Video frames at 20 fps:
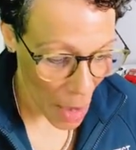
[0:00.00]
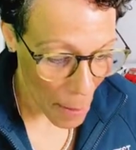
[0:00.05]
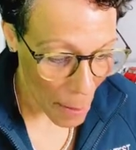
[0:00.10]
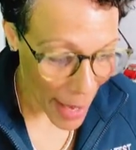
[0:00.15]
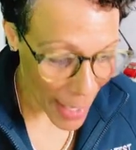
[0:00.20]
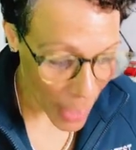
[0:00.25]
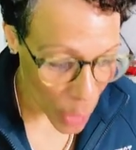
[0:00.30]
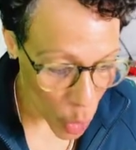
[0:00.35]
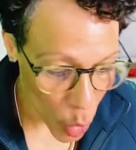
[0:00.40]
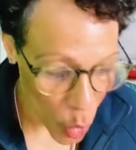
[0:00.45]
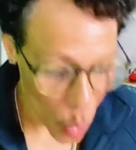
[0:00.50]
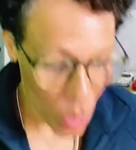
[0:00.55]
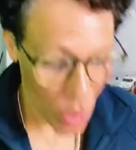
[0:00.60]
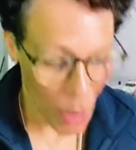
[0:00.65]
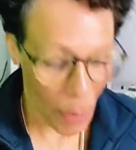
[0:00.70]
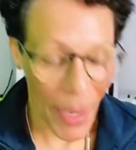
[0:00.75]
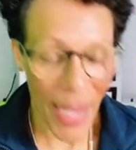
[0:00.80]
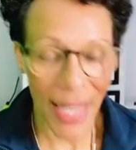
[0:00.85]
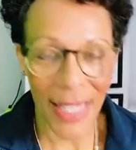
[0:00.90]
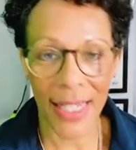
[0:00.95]
My
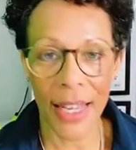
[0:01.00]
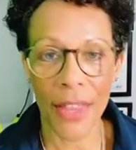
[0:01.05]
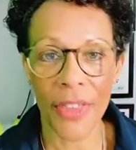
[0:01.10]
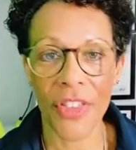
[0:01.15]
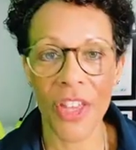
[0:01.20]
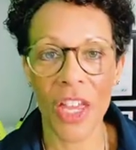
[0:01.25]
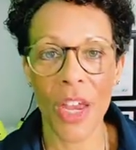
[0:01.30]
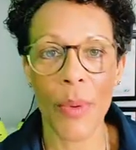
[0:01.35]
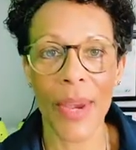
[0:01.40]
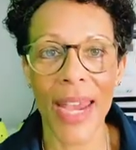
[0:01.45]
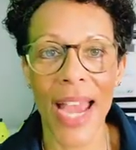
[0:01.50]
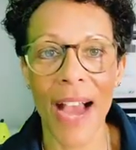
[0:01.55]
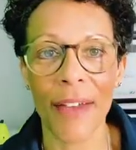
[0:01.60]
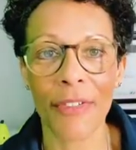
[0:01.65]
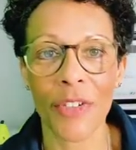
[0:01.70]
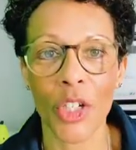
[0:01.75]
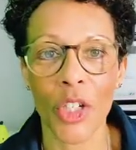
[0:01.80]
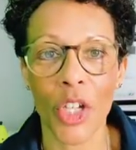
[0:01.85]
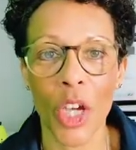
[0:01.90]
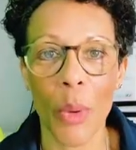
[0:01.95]
daughter passed her theory
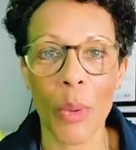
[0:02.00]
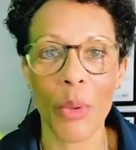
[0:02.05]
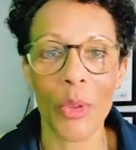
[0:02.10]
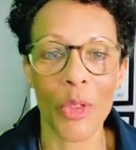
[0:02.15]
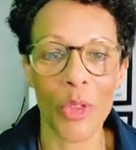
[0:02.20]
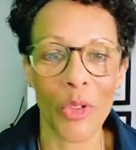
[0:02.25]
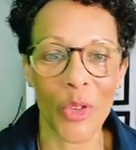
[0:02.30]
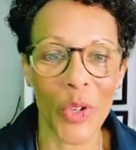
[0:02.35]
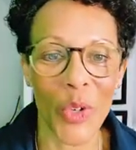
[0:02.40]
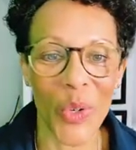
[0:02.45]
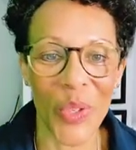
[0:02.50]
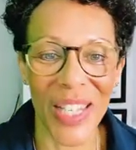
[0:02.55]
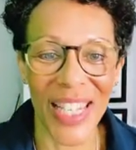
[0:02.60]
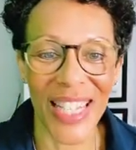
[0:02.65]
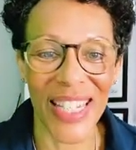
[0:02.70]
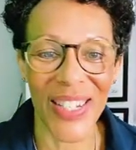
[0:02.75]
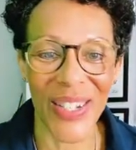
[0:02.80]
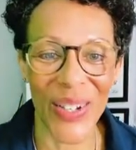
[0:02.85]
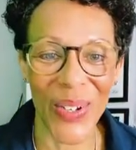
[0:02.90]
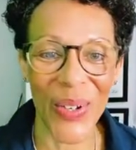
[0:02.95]
after going through
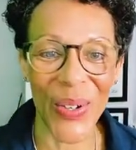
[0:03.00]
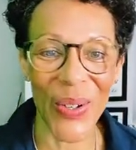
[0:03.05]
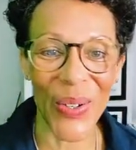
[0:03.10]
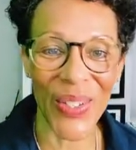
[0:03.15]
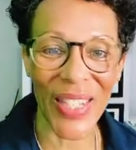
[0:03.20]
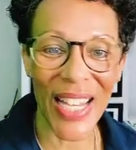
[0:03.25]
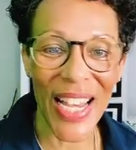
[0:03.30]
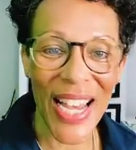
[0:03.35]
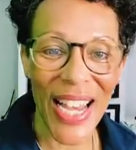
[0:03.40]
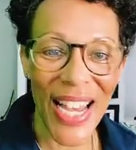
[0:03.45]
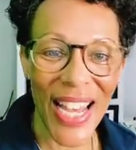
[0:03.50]
this course.